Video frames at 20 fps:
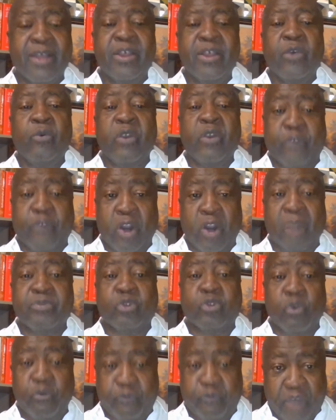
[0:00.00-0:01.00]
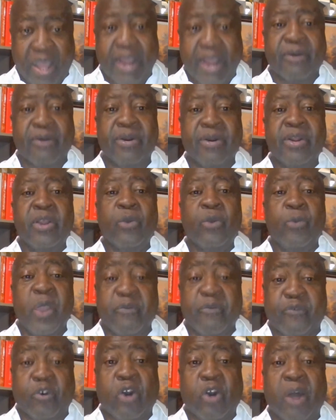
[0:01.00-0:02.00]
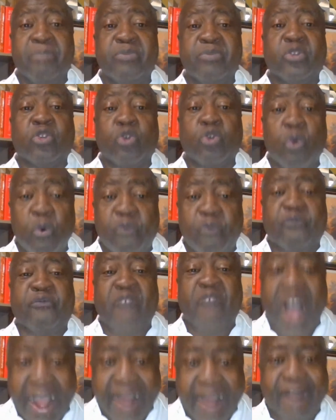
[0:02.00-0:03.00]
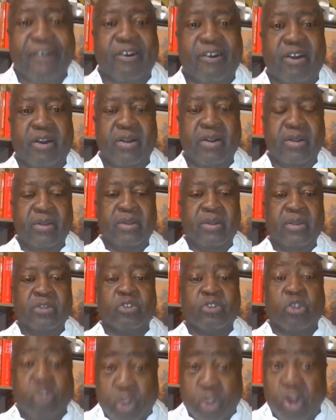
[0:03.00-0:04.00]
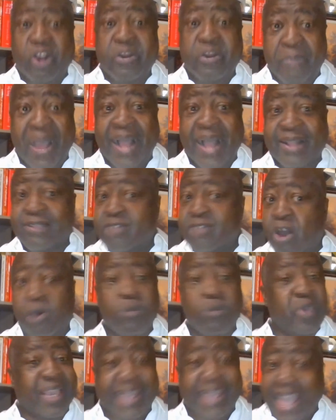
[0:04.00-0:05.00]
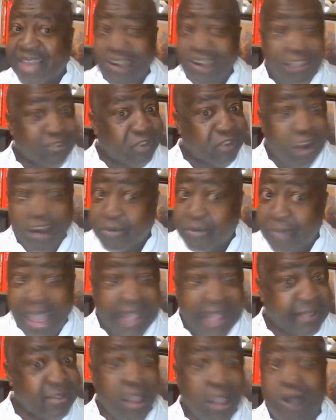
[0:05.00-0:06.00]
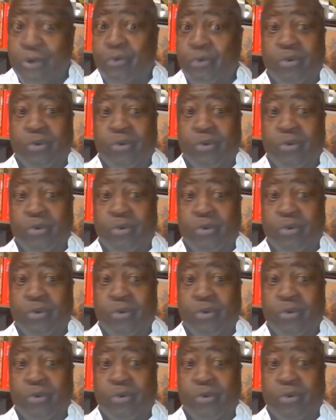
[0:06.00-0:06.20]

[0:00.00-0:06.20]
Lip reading: We have come too far. We have come too far to turn back now. We cannot turn back now.